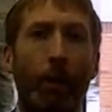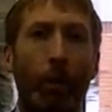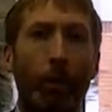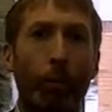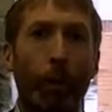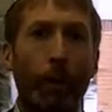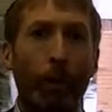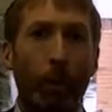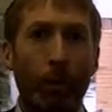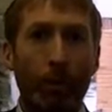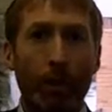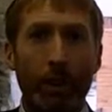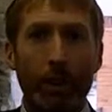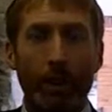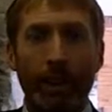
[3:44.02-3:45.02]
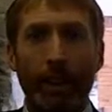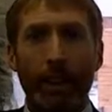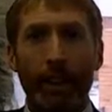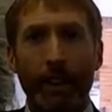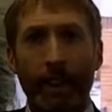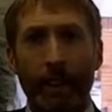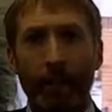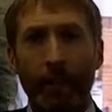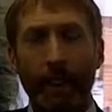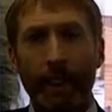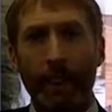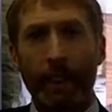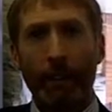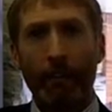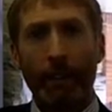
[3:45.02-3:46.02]
Well, we won't give
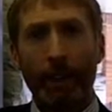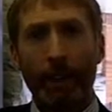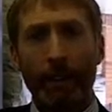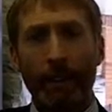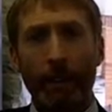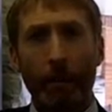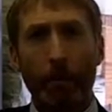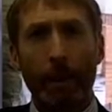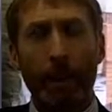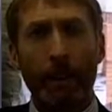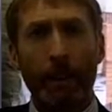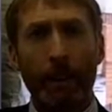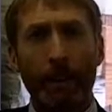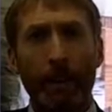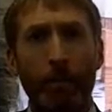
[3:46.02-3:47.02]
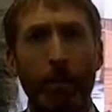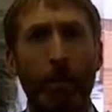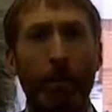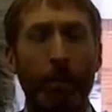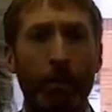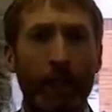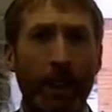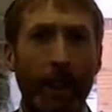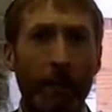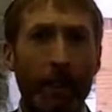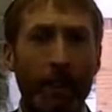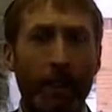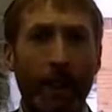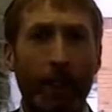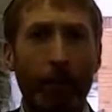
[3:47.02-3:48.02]
legal advice to the parties, but from time
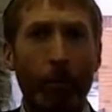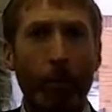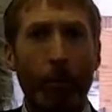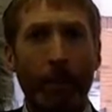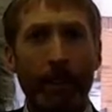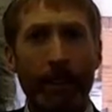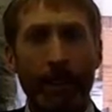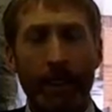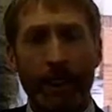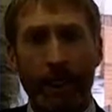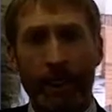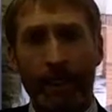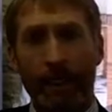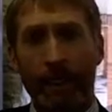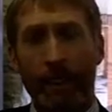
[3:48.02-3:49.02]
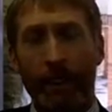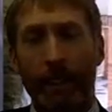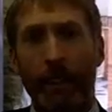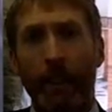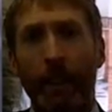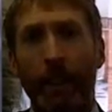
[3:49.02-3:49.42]
to time we may suggest that